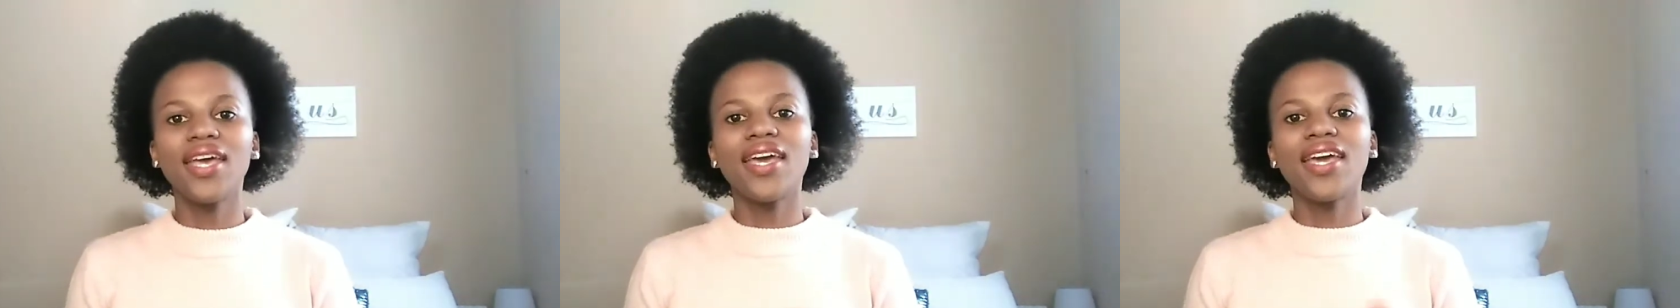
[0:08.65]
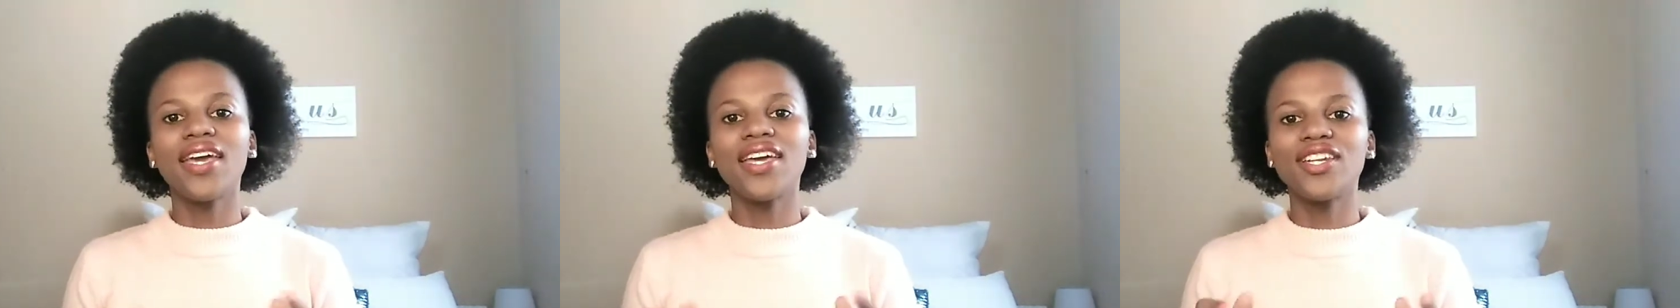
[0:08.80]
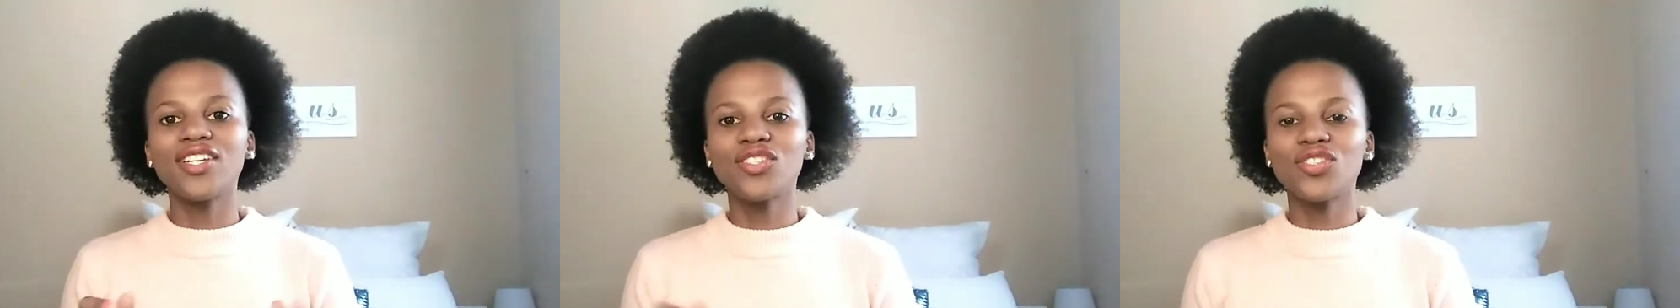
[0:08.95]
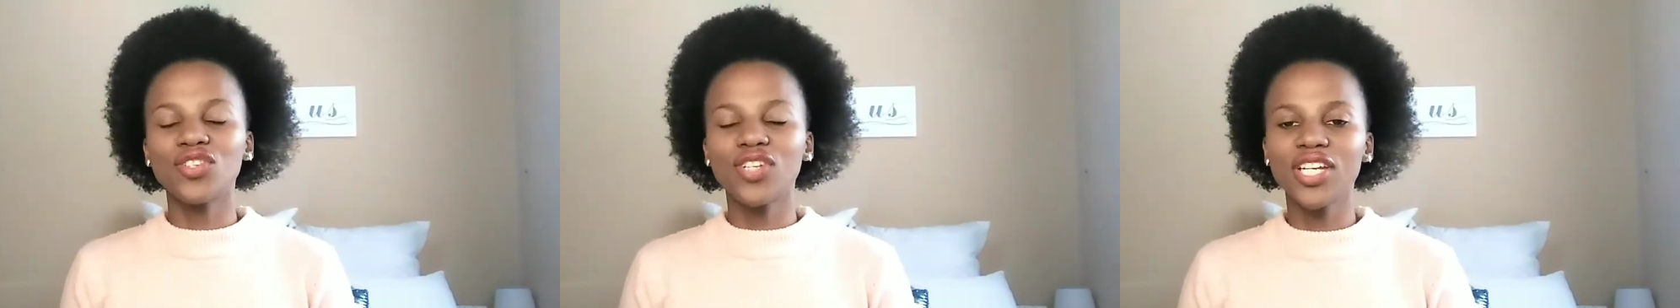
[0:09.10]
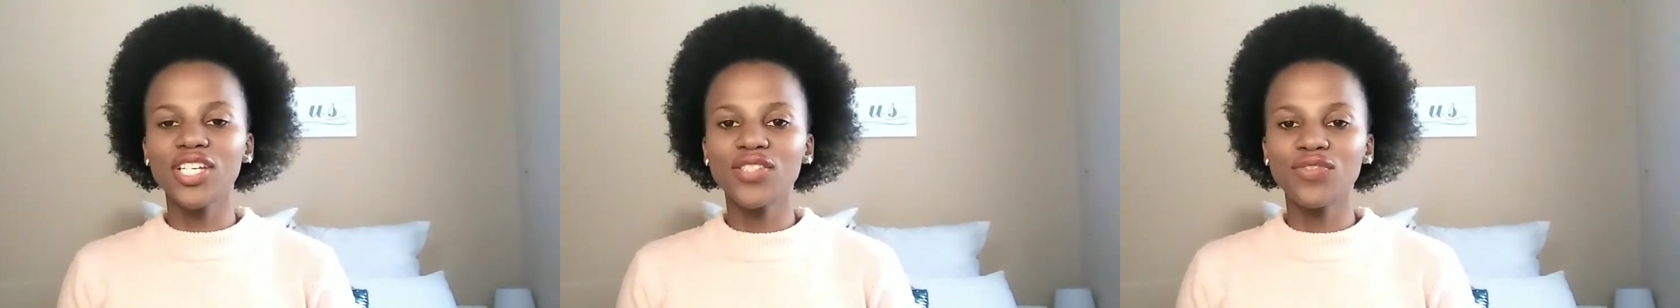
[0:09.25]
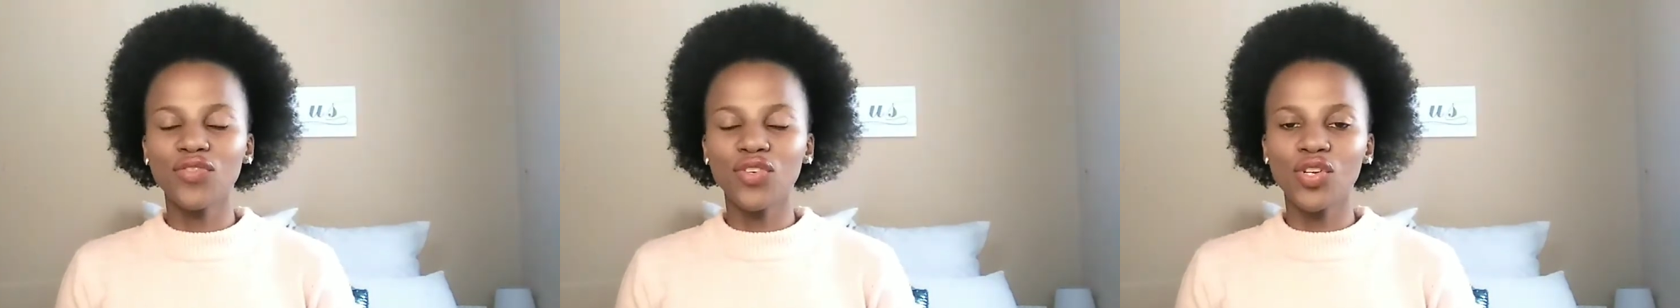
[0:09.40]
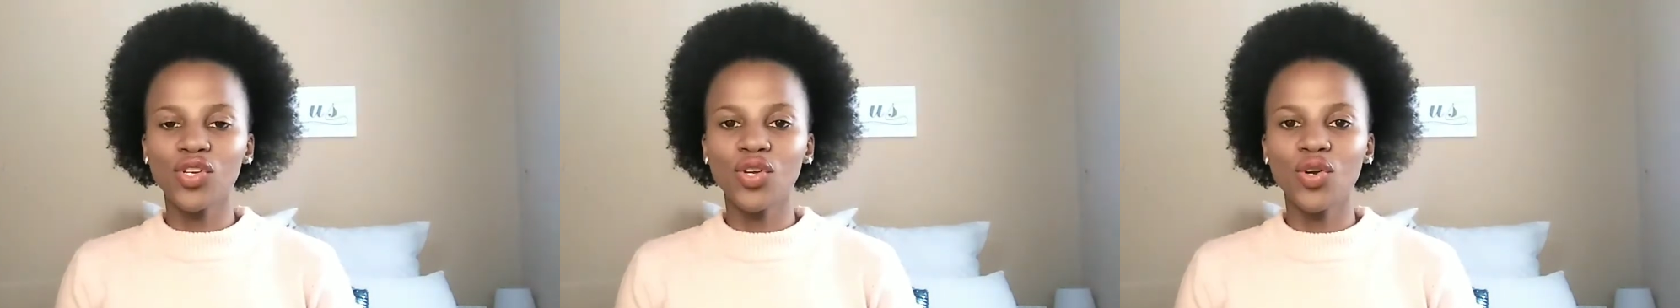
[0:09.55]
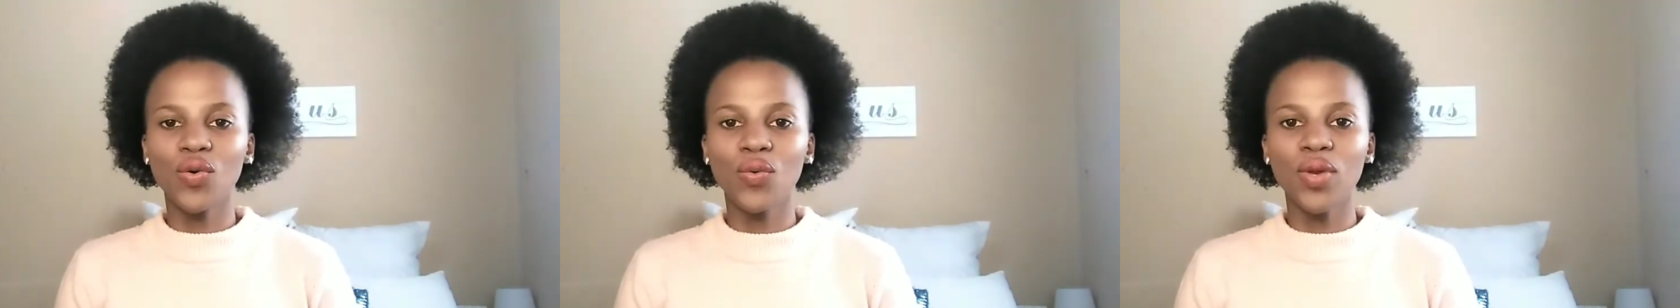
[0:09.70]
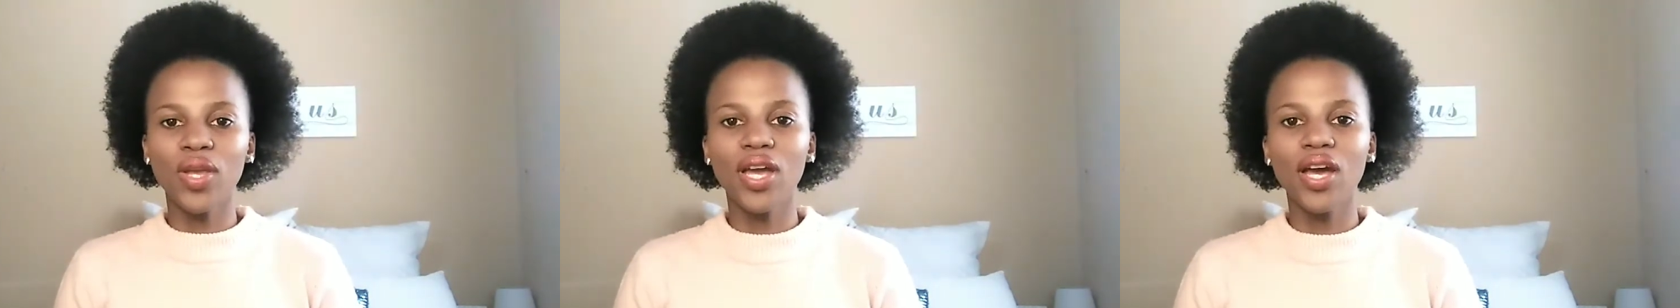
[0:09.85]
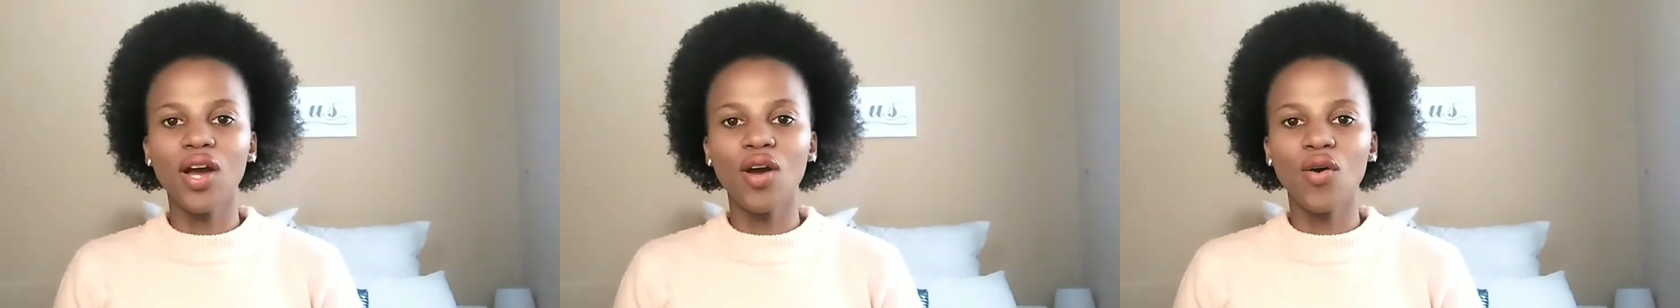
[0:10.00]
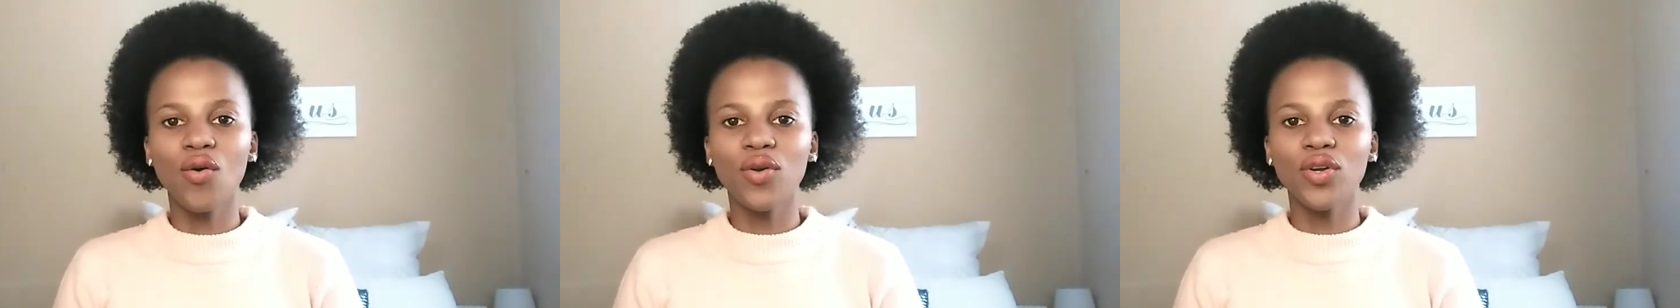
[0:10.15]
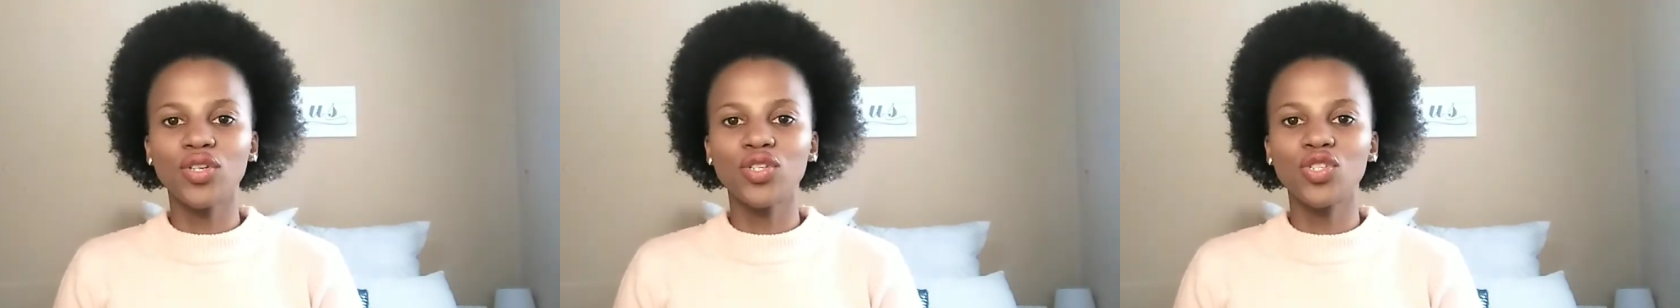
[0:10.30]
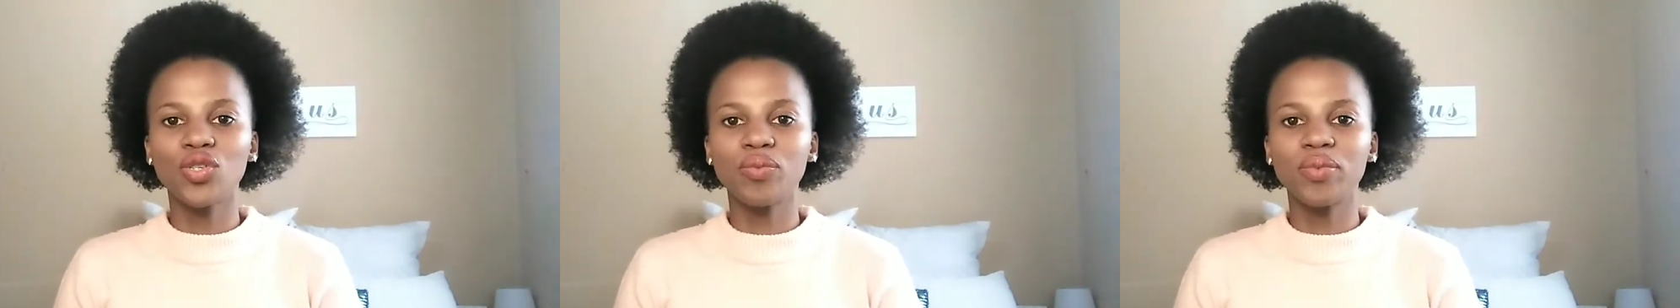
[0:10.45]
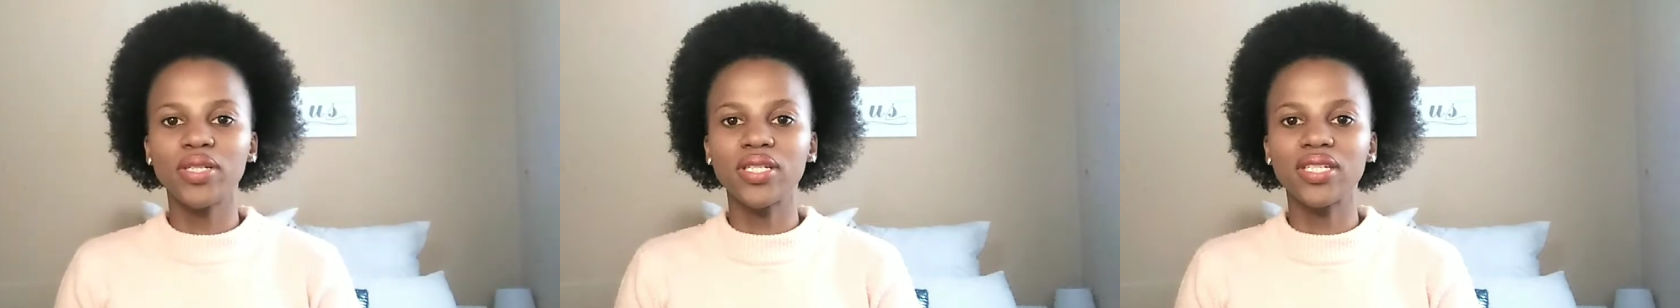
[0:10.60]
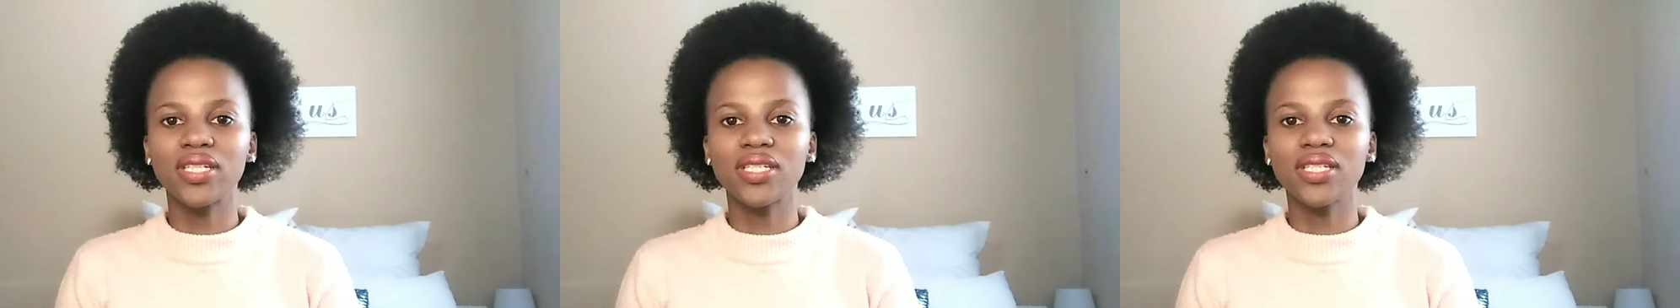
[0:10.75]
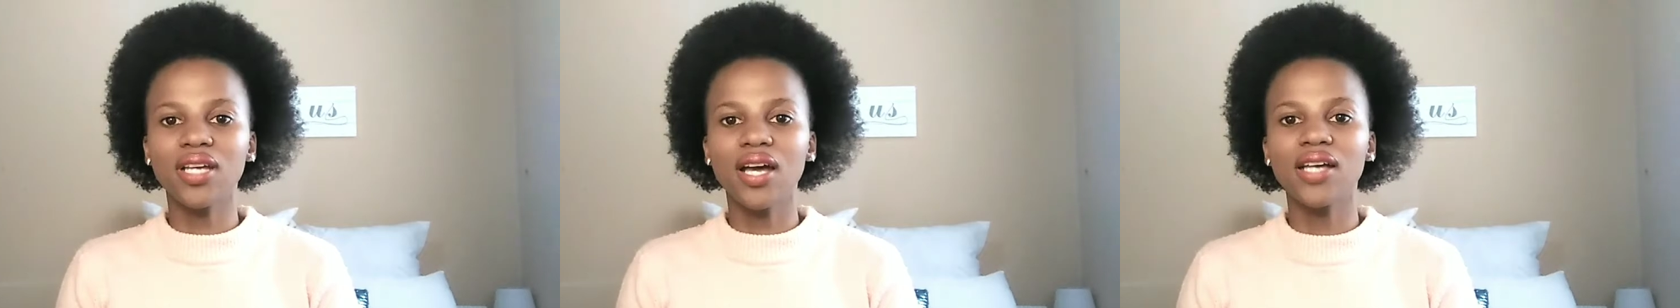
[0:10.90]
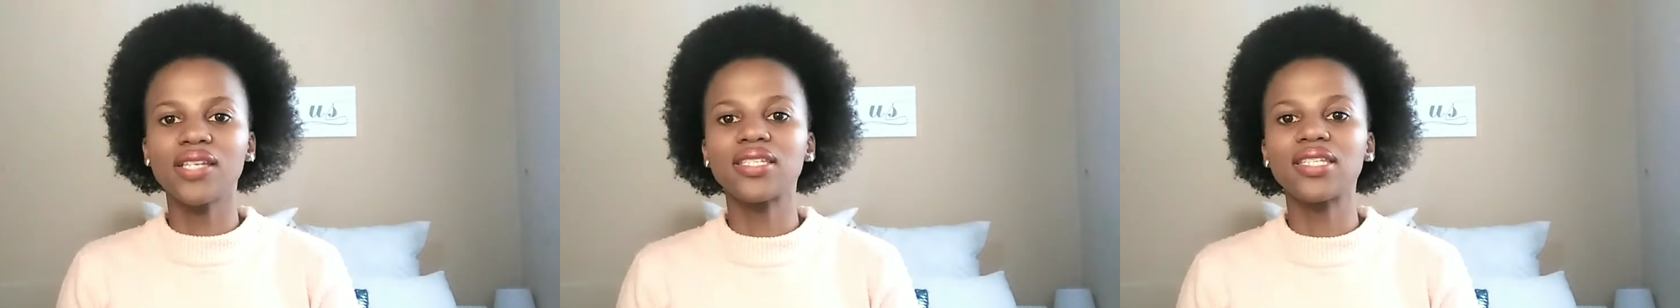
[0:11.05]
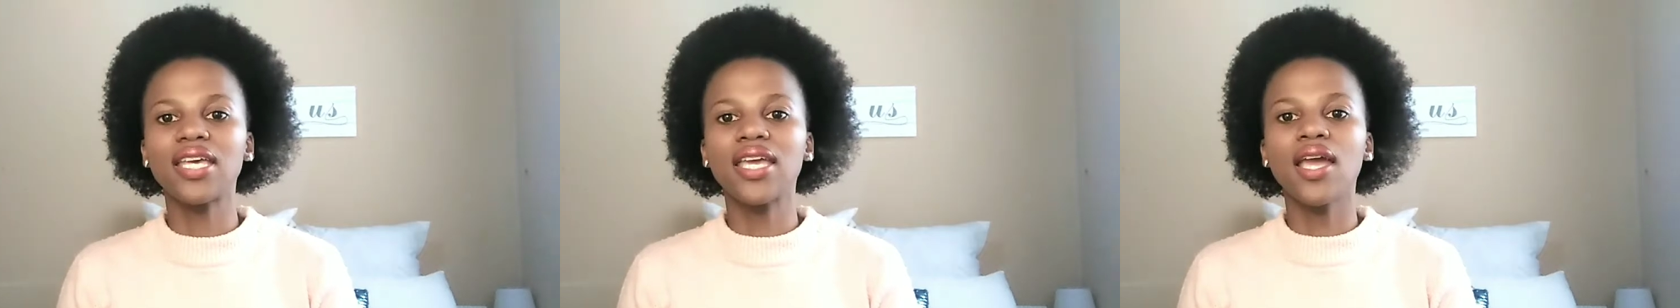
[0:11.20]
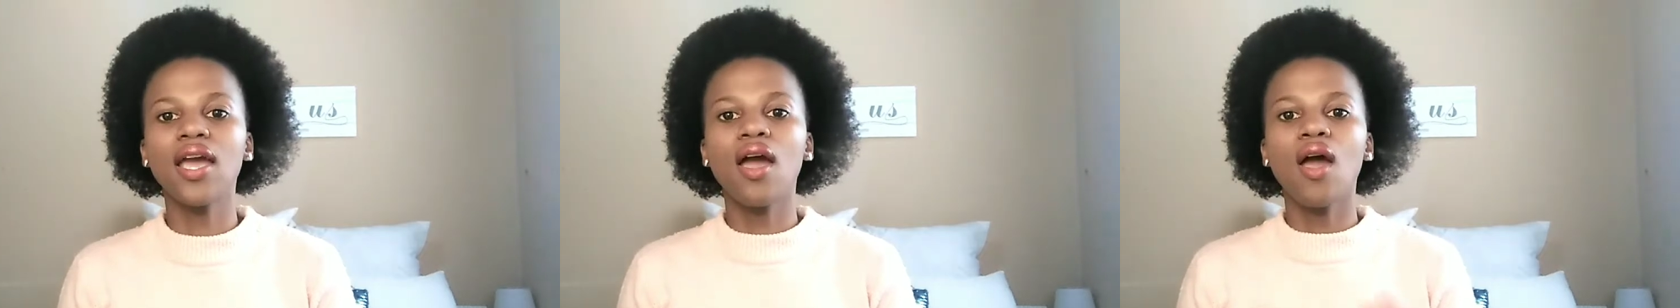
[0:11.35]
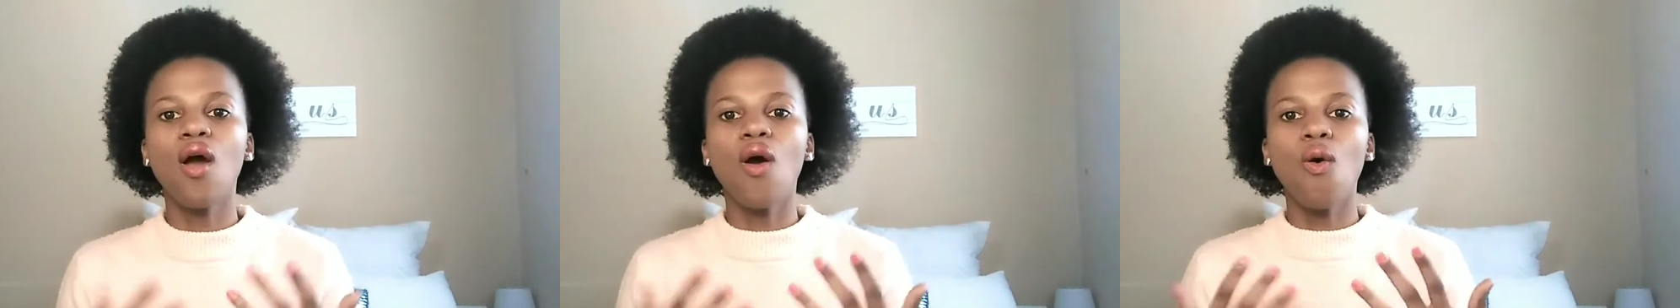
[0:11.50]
And in today's video, we are going to be discussing